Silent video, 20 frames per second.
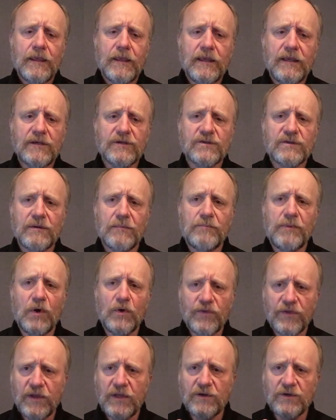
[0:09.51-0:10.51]
is
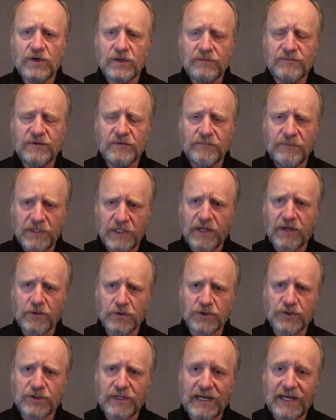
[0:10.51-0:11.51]
both in terms of
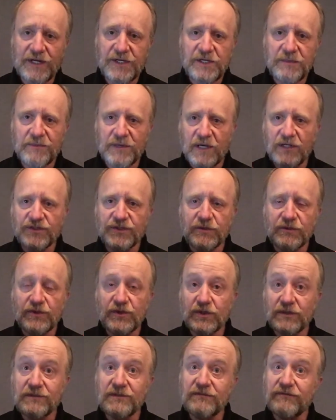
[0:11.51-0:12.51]
political strategy, but also in
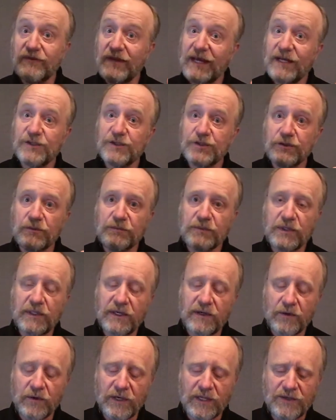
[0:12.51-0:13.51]
terms of national
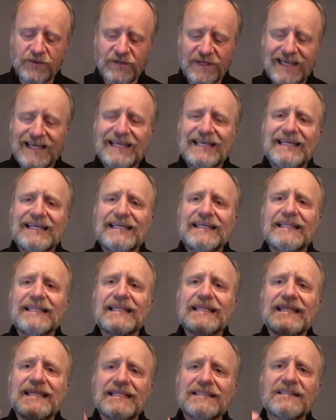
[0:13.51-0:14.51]
priorities.
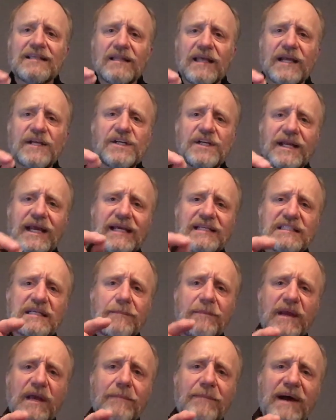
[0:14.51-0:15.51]
This election has to
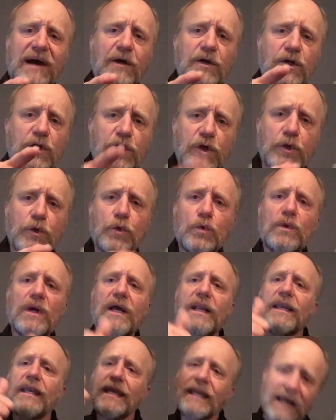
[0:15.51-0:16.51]
be about you,
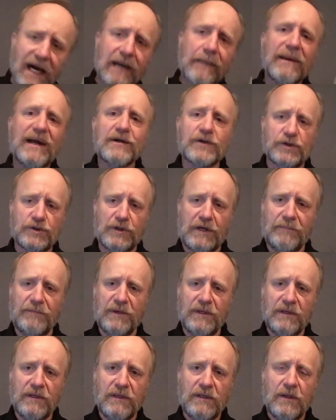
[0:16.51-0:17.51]
not about Trump.
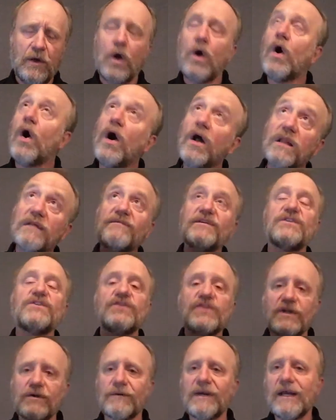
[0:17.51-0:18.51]
All of us
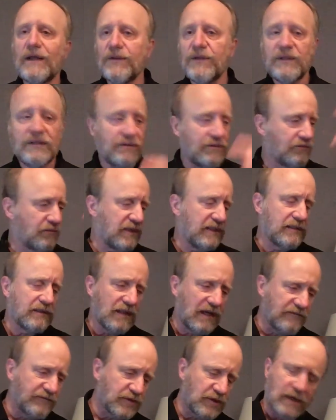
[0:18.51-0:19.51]
sit around. We
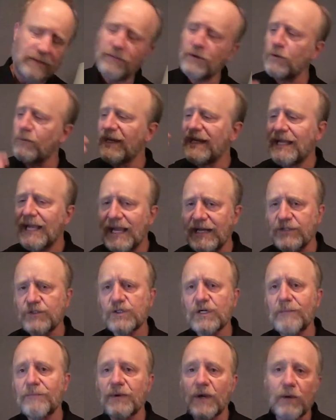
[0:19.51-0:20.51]
love Trump or we hate
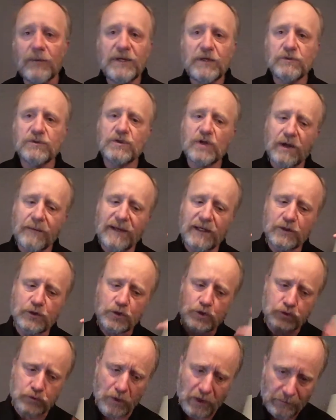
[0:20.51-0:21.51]
Trump, but all we do is talk about
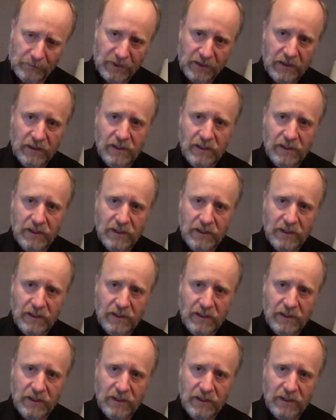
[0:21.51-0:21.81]
Trump.